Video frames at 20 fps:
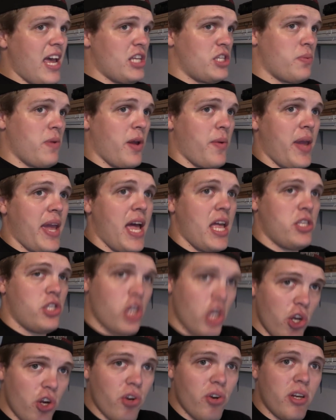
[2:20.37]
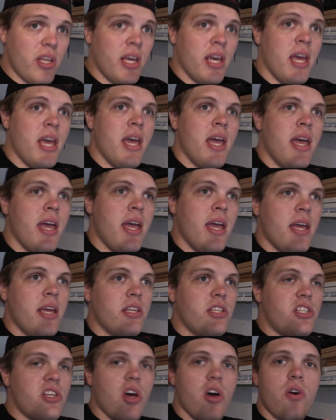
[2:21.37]
Last week, we got tuned.
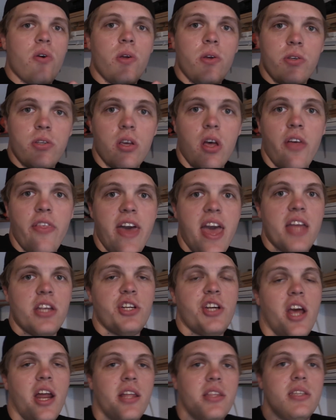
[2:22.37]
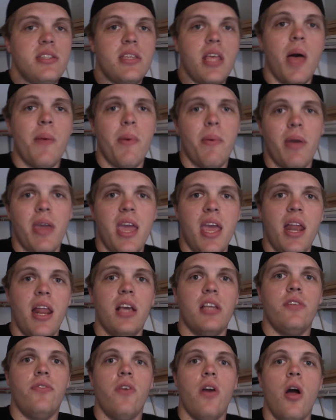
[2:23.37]
So you saw that. Shout out to Sloppy
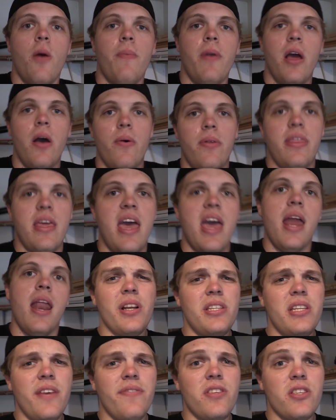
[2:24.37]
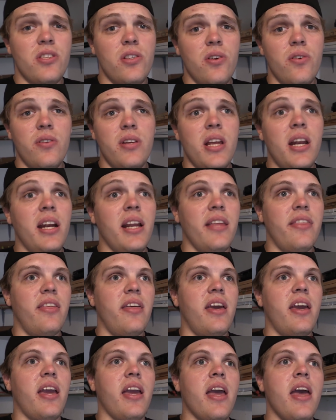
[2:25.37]
Mechanics for helping out with that. I'm gonna see if the tune did
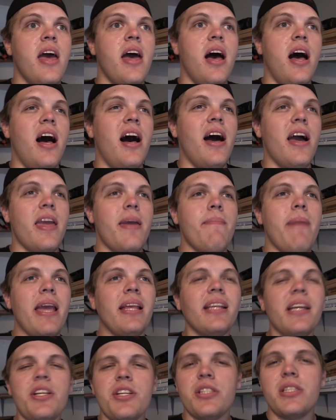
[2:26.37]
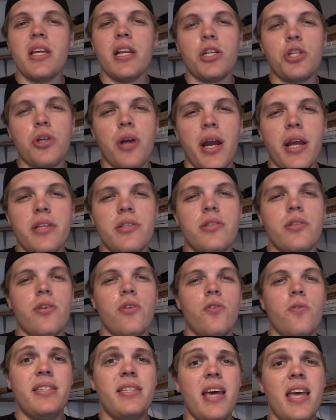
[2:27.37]
anything. Uh, he mainly just did a trans
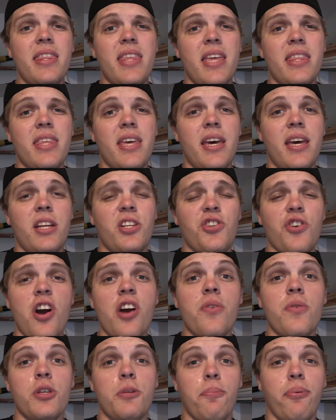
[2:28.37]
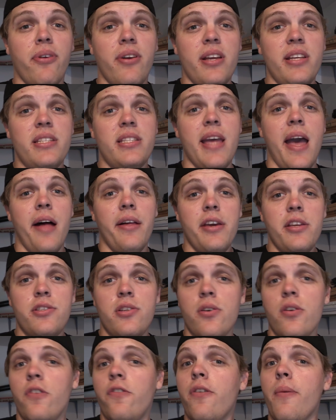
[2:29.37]
tune. He said that the truck was pretty stoutly
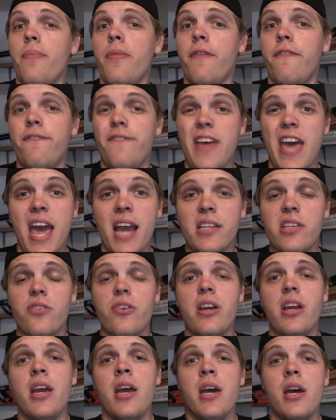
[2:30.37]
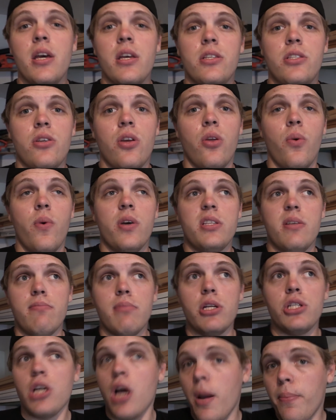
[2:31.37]
tuned from the factory, so there wasn't
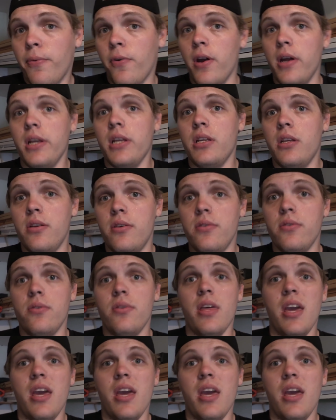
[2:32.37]
much upgrading to do